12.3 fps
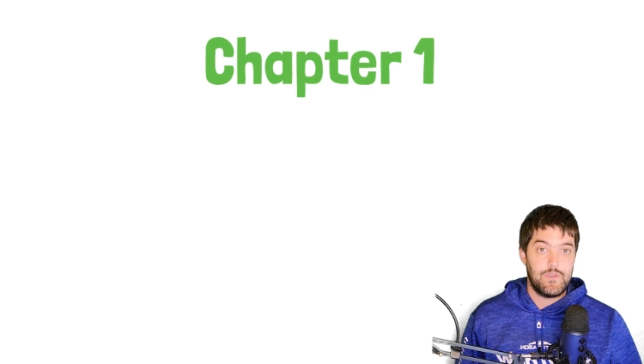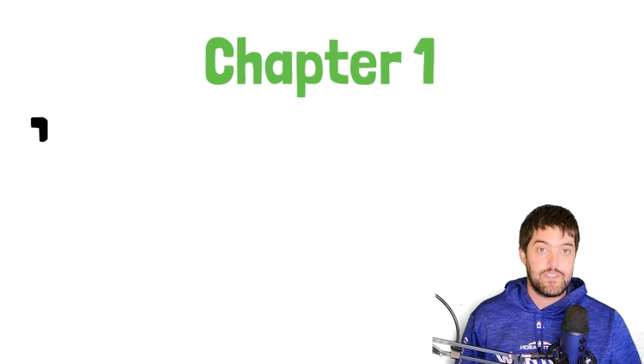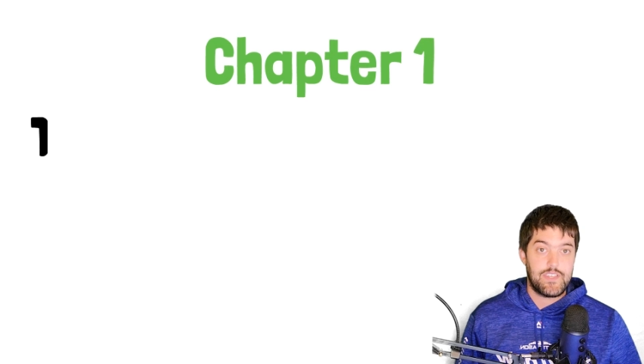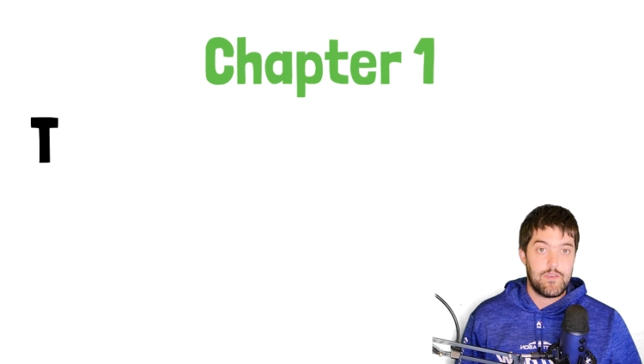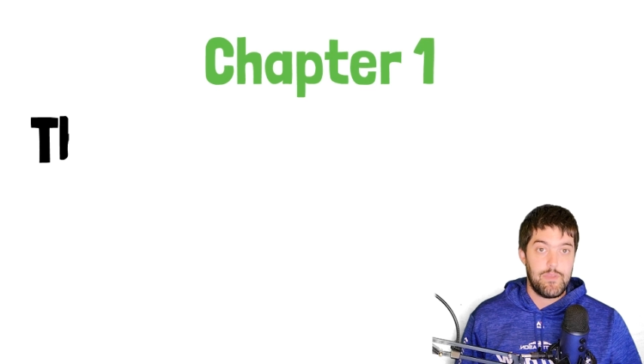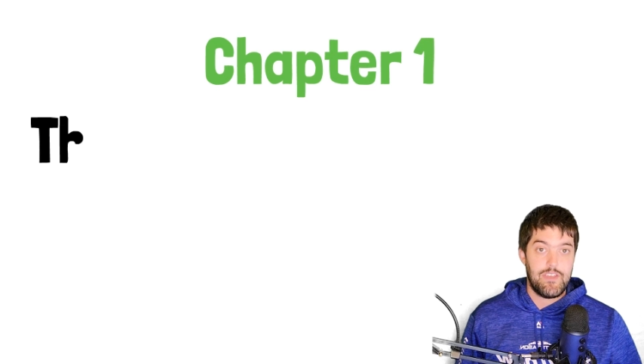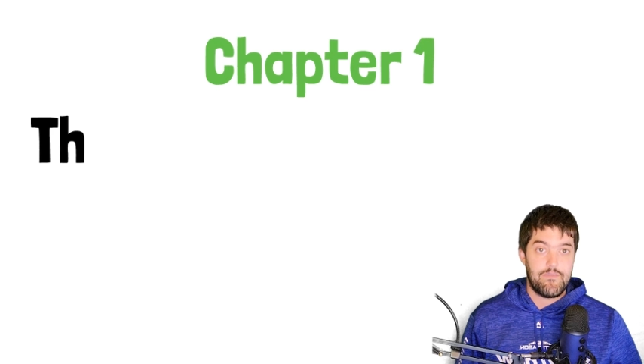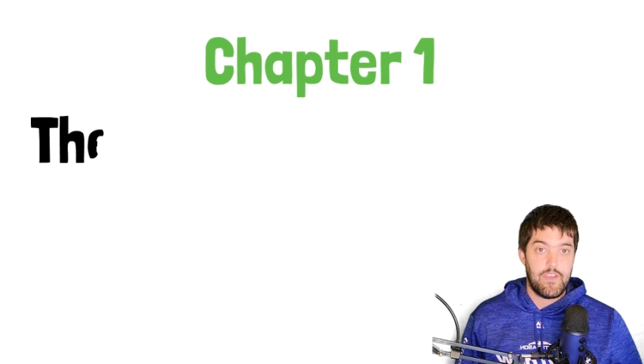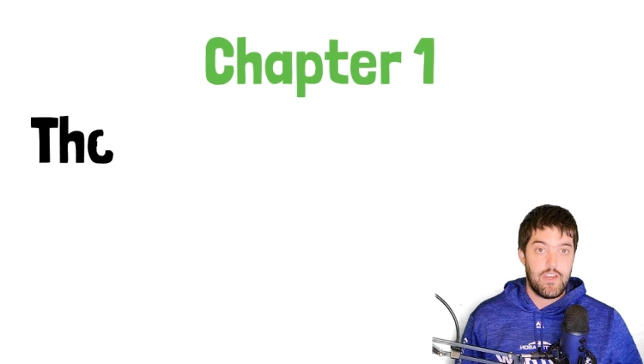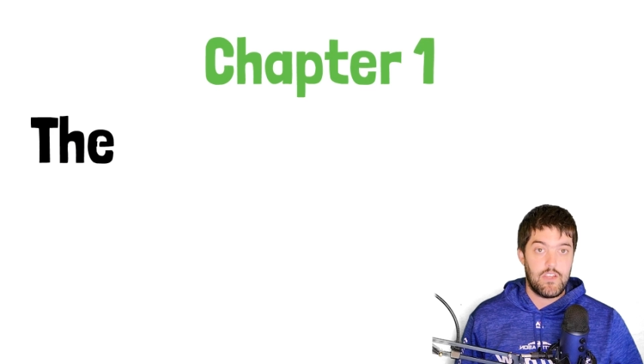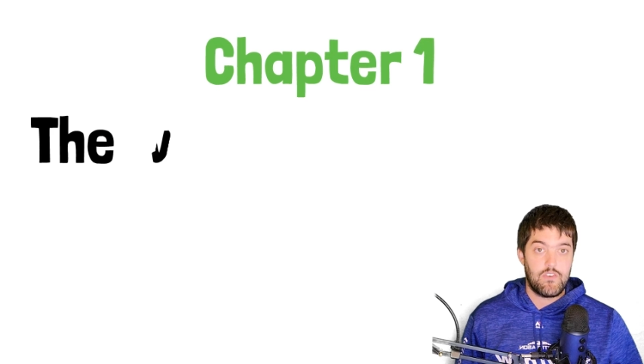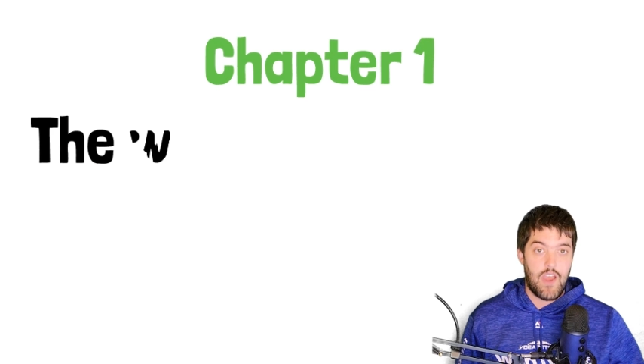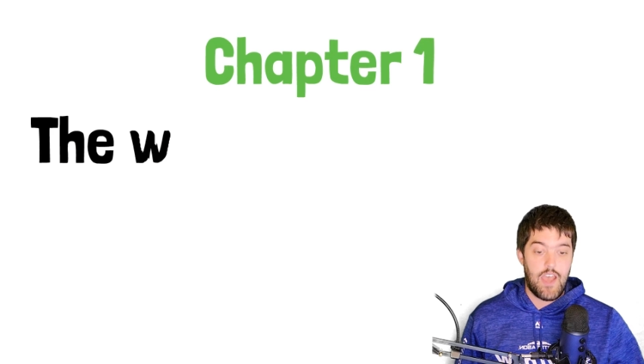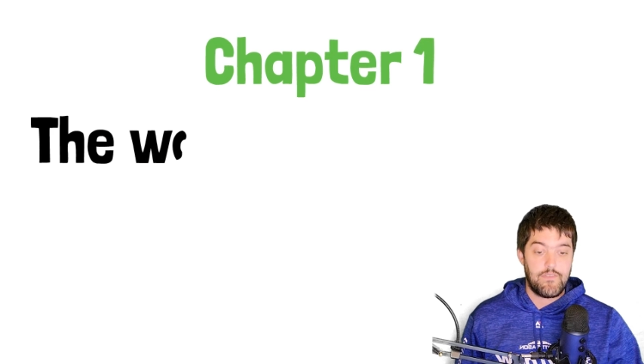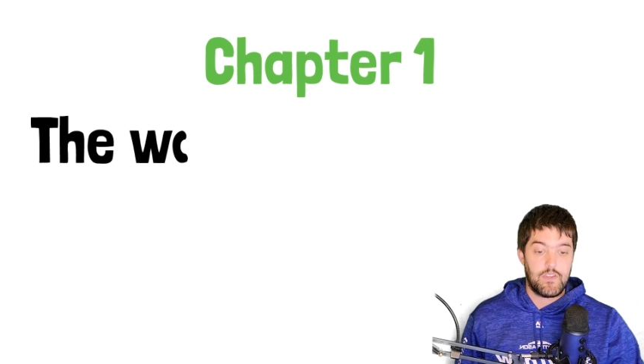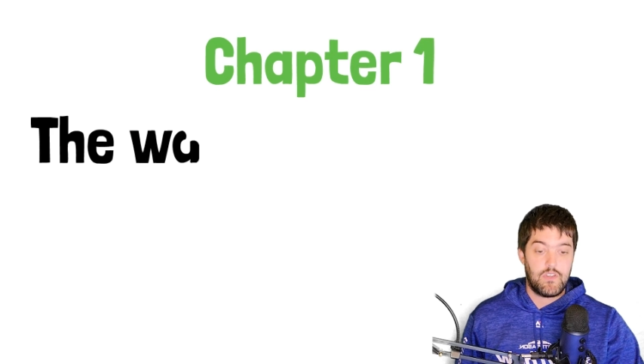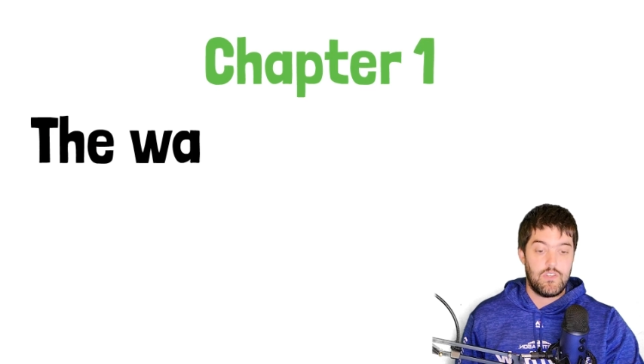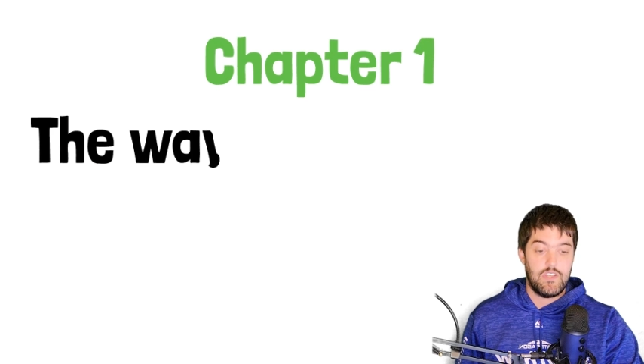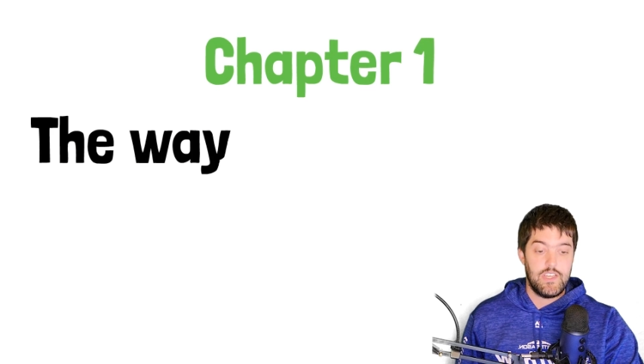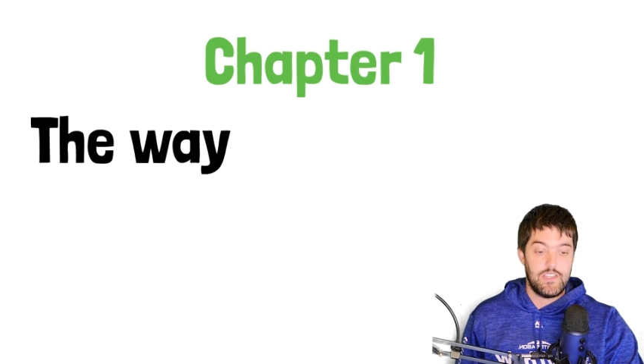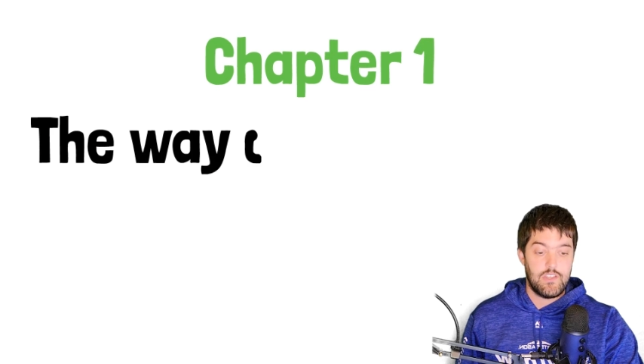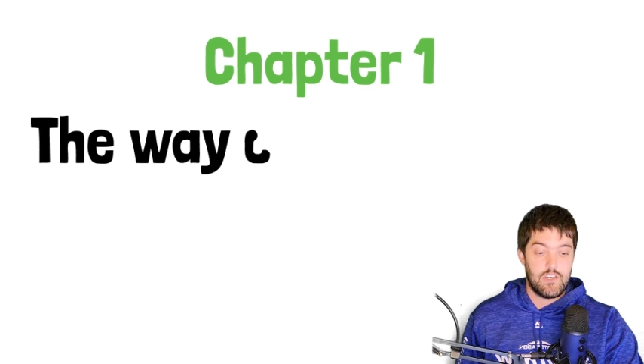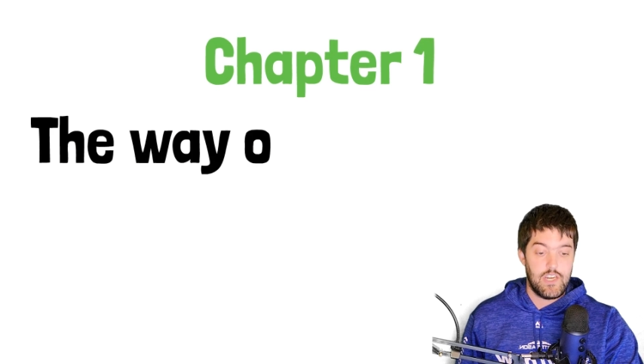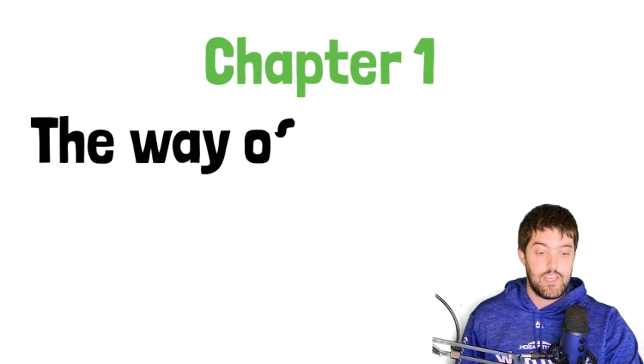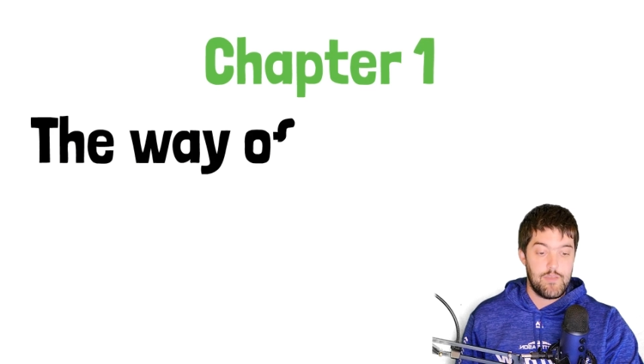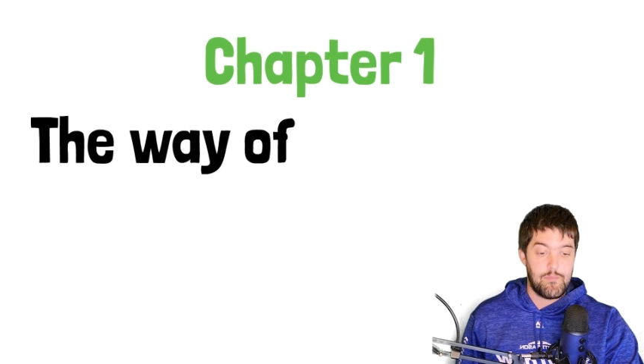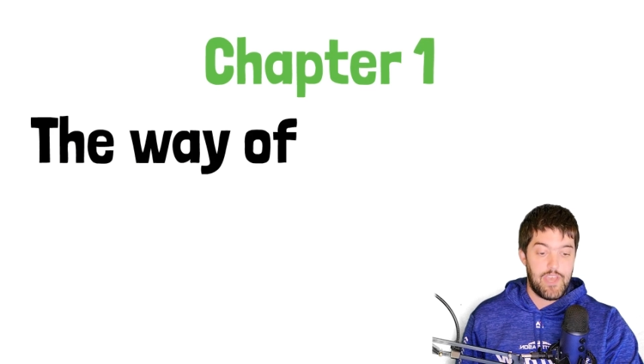It's going to be a very graphical and learning